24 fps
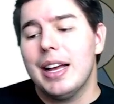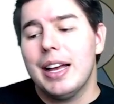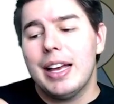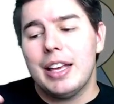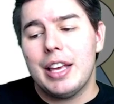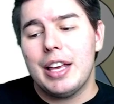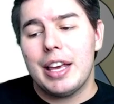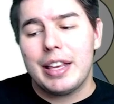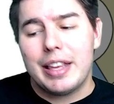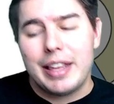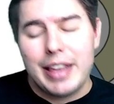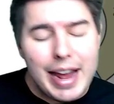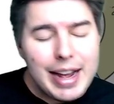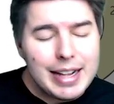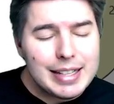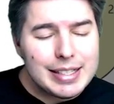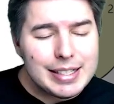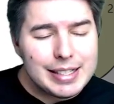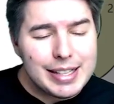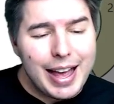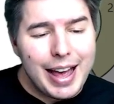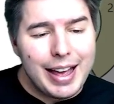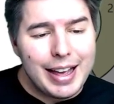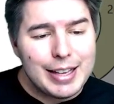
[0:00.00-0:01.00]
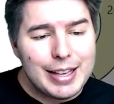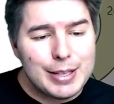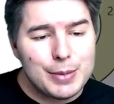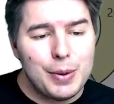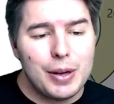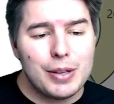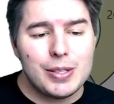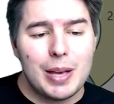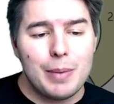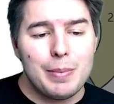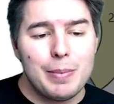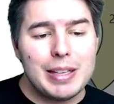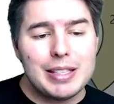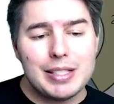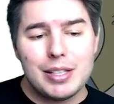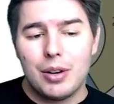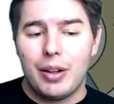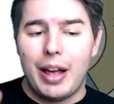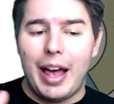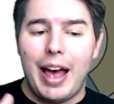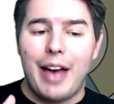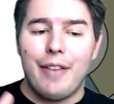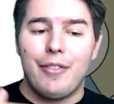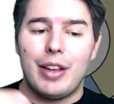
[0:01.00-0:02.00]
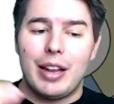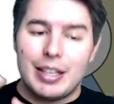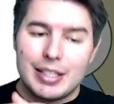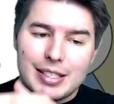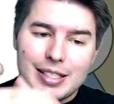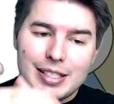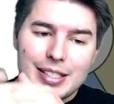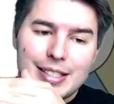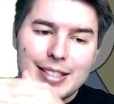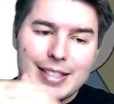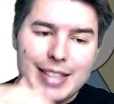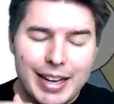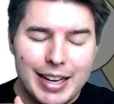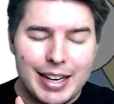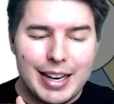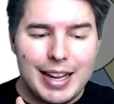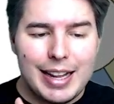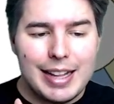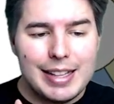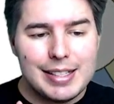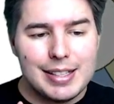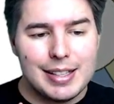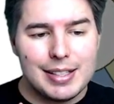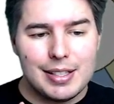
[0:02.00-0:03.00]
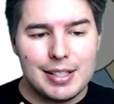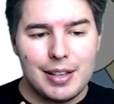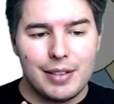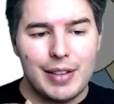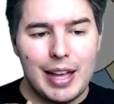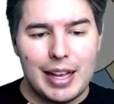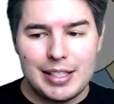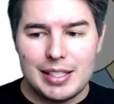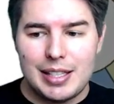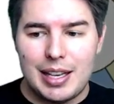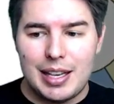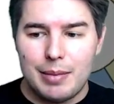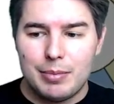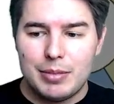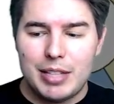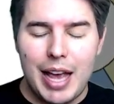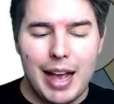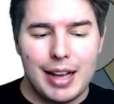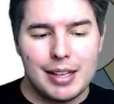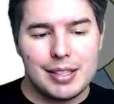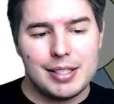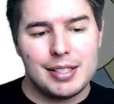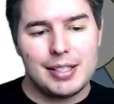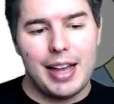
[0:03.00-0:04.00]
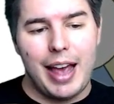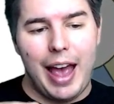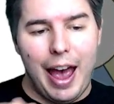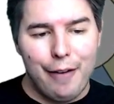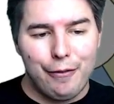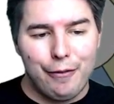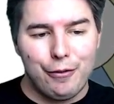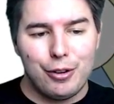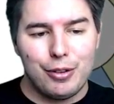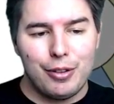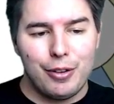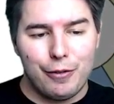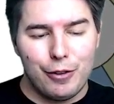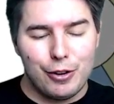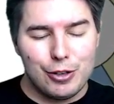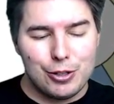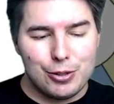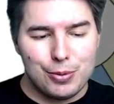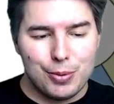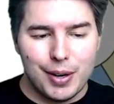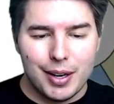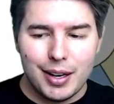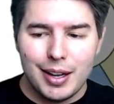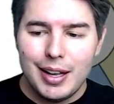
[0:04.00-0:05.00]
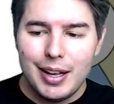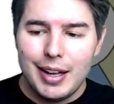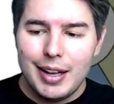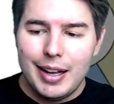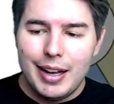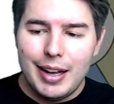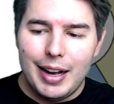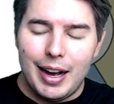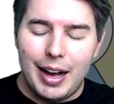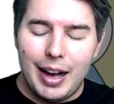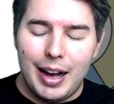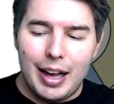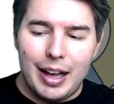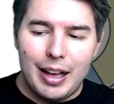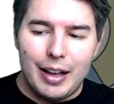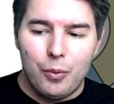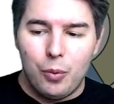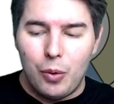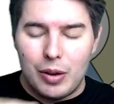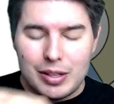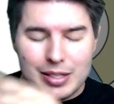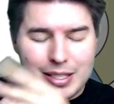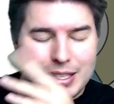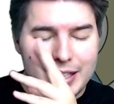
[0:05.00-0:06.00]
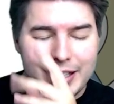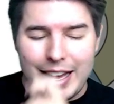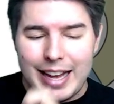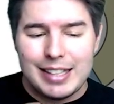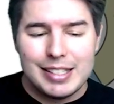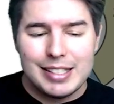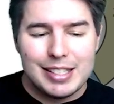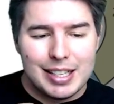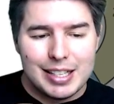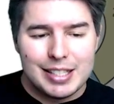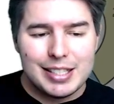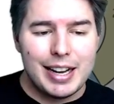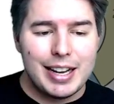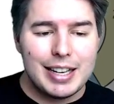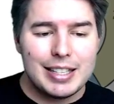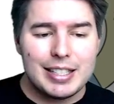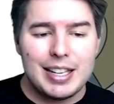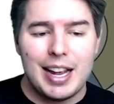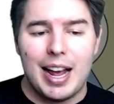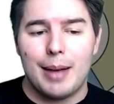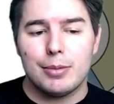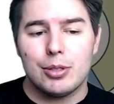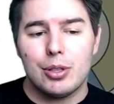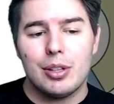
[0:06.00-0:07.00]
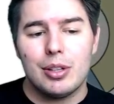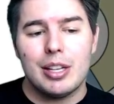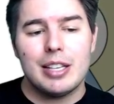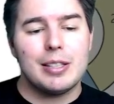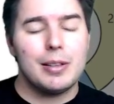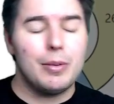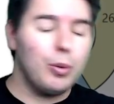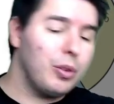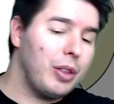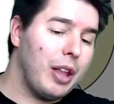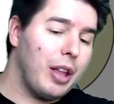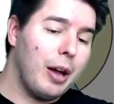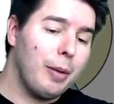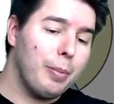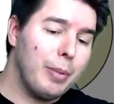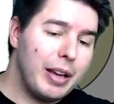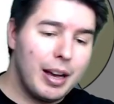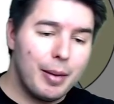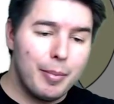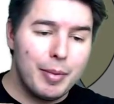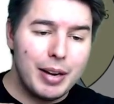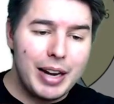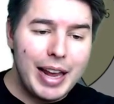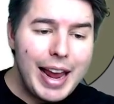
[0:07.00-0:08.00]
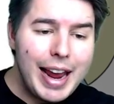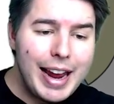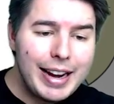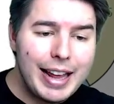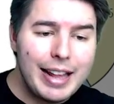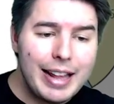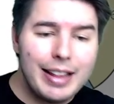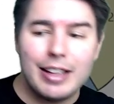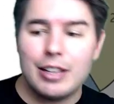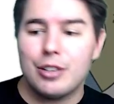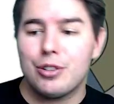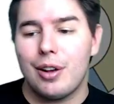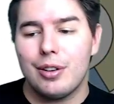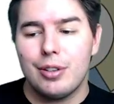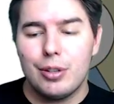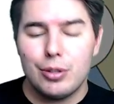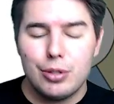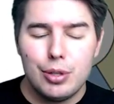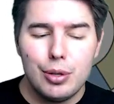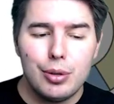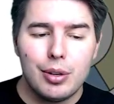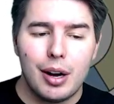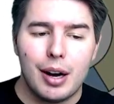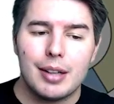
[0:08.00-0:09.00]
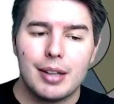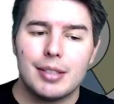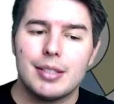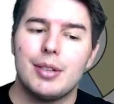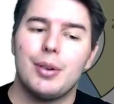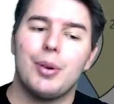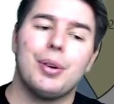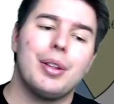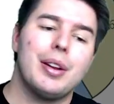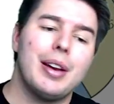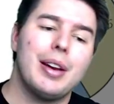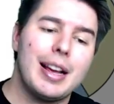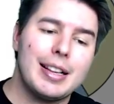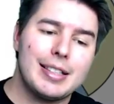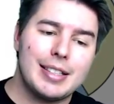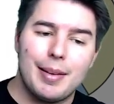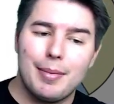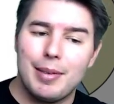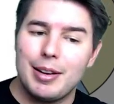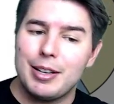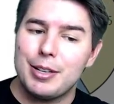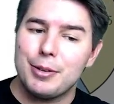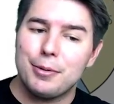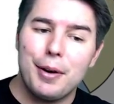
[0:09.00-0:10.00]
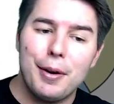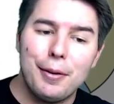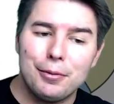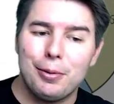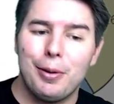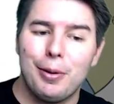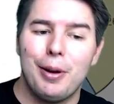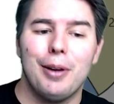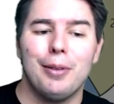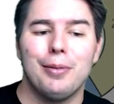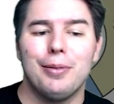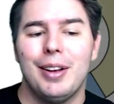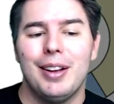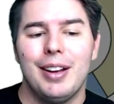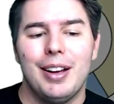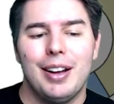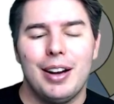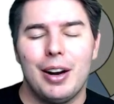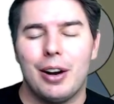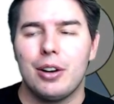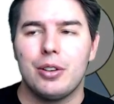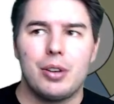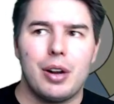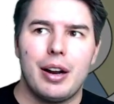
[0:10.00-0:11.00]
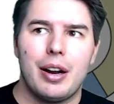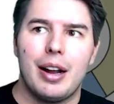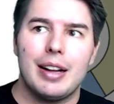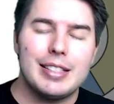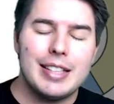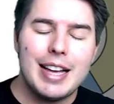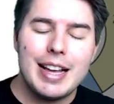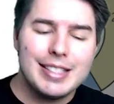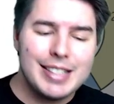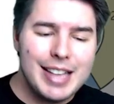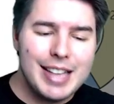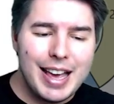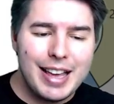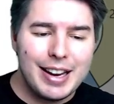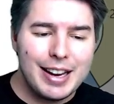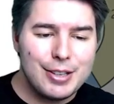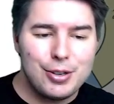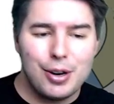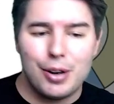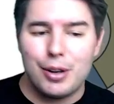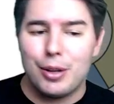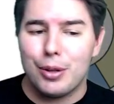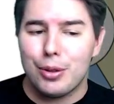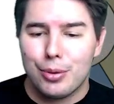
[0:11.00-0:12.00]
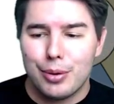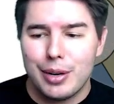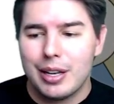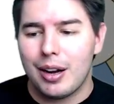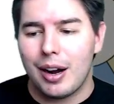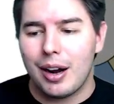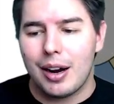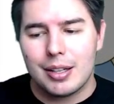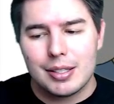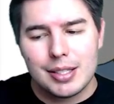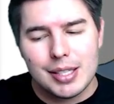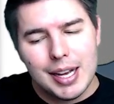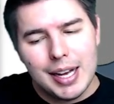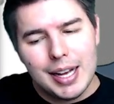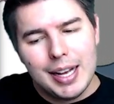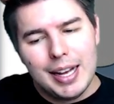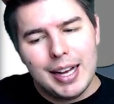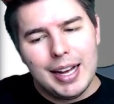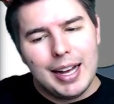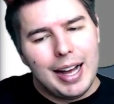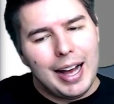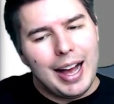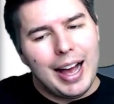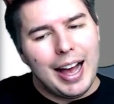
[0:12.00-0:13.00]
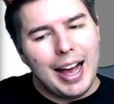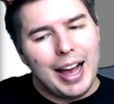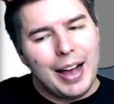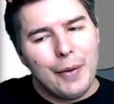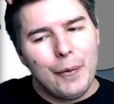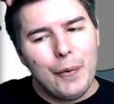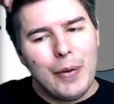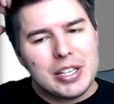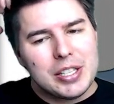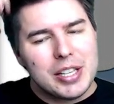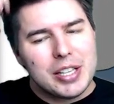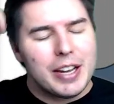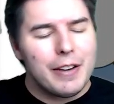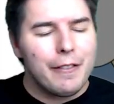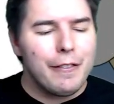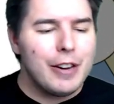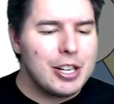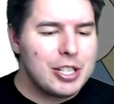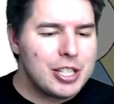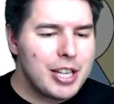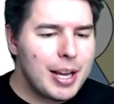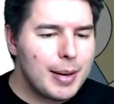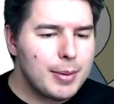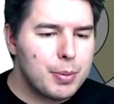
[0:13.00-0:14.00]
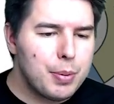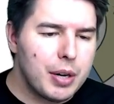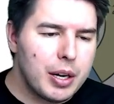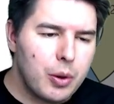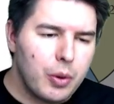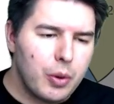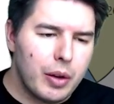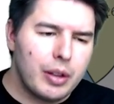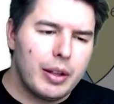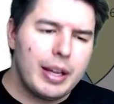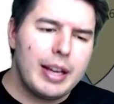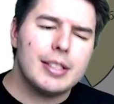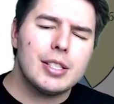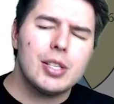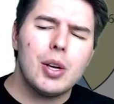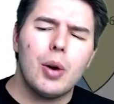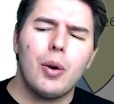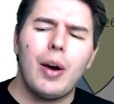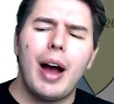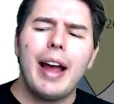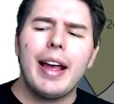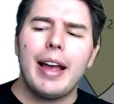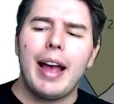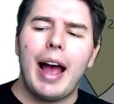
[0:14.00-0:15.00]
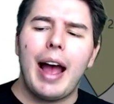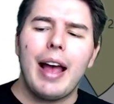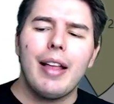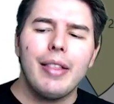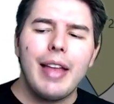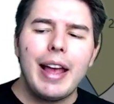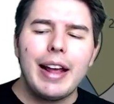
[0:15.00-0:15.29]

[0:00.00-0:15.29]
It gains that as well. So that means it'll have a second instance of that same text after the first one, once it gains it a second time. So this will now become an 8/8 and draw you 2 cards, or the next time a 12/12, or sorry, a 10/10 and draw you 3 cards, which can finish games pretty quickly. And so I like